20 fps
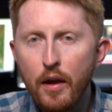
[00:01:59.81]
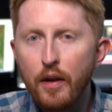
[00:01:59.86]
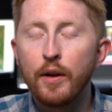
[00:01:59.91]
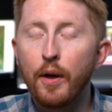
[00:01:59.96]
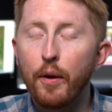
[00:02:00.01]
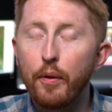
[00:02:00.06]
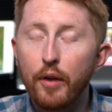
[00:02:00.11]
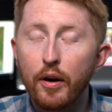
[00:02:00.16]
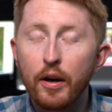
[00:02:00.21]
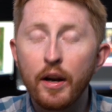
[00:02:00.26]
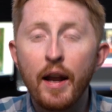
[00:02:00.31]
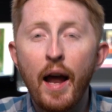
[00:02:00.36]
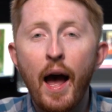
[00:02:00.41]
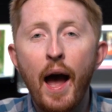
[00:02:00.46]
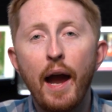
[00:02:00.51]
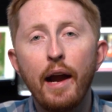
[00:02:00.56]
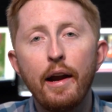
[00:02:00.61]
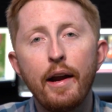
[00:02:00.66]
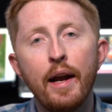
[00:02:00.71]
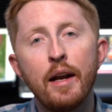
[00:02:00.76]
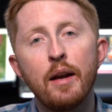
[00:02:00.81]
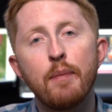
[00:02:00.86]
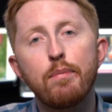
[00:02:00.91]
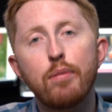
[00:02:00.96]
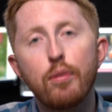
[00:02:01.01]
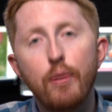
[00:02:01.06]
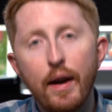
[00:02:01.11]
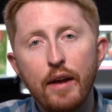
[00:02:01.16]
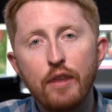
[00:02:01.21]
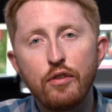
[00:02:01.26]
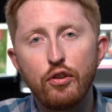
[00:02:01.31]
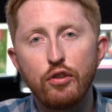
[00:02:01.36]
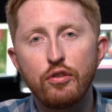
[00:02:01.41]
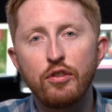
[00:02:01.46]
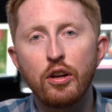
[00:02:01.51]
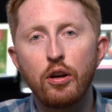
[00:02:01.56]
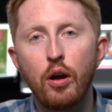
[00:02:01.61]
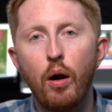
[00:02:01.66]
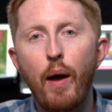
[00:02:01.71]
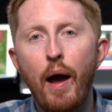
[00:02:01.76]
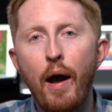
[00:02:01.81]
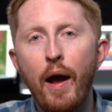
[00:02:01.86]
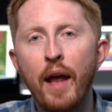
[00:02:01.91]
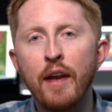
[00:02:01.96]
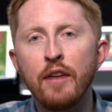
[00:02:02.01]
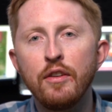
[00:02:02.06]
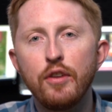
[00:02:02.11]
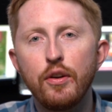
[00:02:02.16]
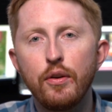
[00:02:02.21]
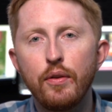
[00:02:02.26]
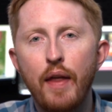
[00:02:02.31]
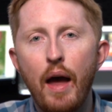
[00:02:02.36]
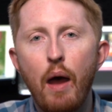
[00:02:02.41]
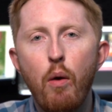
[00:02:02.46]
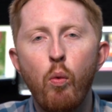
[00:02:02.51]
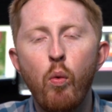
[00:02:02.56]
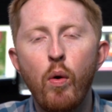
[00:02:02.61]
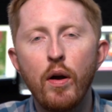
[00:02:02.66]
No, they're going to hire an appraiser to go out and do that